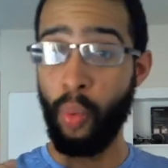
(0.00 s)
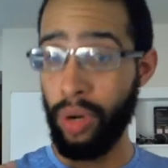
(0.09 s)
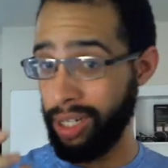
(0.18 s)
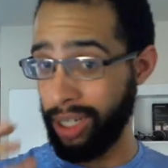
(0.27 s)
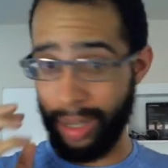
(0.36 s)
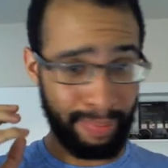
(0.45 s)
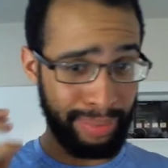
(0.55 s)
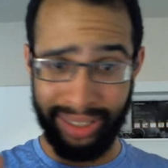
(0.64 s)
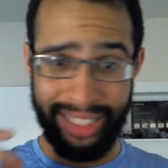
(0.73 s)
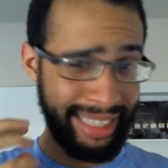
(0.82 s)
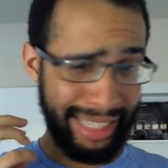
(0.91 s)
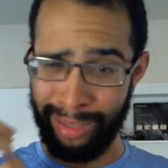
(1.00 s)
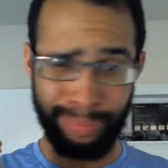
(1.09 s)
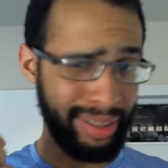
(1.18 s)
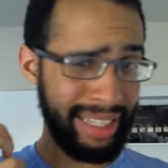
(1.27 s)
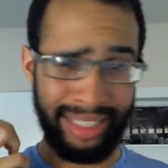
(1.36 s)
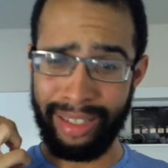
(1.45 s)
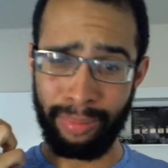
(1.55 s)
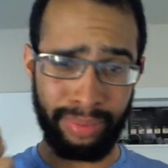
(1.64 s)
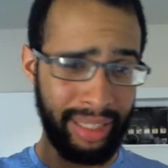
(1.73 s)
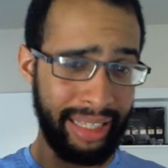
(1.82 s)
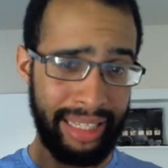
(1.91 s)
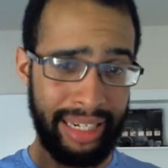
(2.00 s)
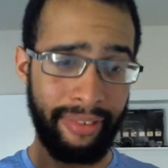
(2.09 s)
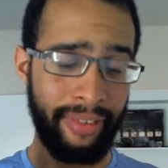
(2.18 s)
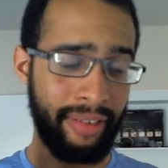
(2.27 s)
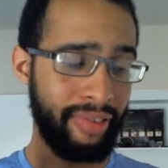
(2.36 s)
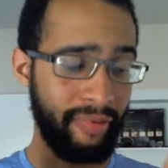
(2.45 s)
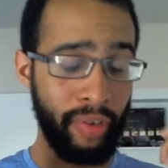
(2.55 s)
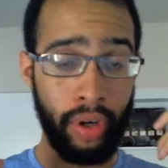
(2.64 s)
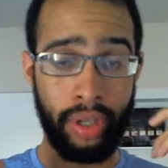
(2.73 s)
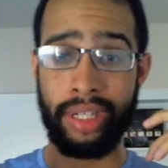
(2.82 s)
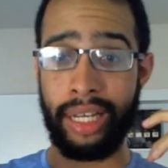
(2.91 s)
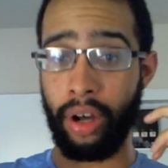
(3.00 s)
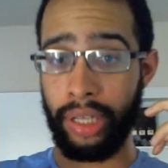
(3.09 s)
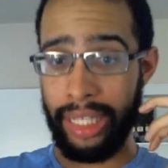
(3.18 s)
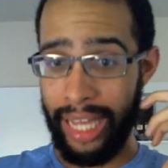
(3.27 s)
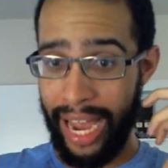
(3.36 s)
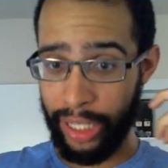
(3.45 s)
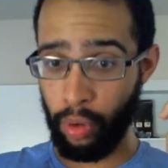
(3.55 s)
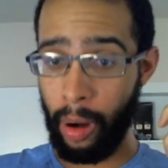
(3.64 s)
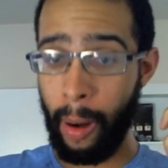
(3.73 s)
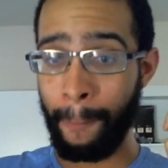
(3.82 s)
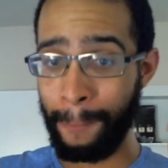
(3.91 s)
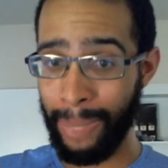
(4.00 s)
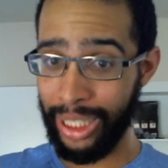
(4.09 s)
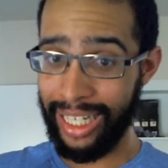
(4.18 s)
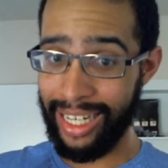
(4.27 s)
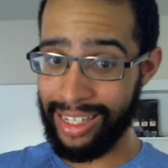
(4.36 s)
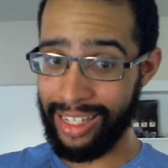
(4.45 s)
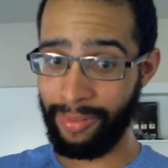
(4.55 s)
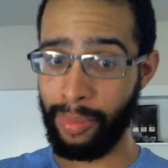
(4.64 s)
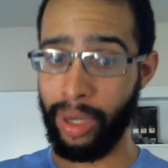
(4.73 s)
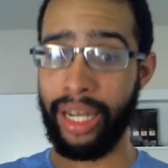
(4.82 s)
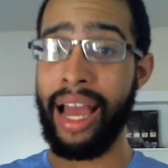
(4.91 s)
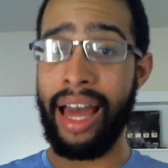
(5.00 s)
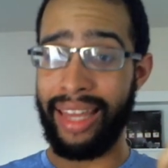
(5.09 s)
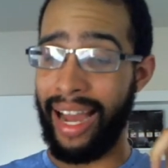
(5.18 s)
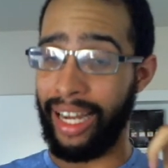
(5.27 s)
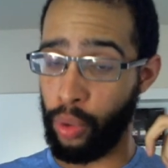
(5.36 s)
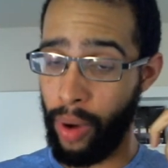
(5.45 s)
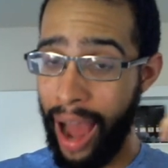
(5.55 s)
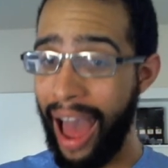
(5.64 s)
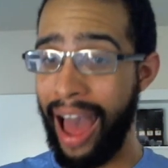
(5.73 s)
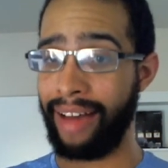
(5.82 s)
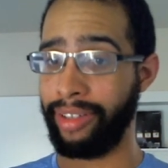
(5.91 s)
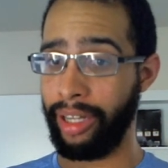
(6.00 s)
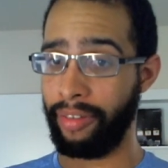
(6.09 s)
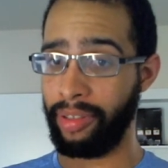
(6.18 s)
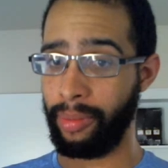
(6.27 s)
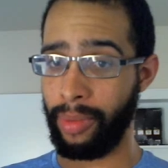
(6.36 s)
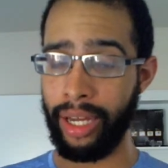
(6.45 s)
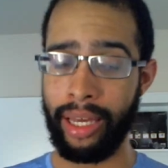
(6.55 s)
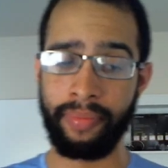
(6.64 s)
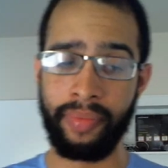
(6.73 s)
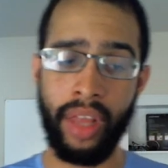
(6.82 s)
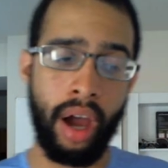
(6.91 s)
which is completely different from focusing on the actual abundance of money, the actual having of the money.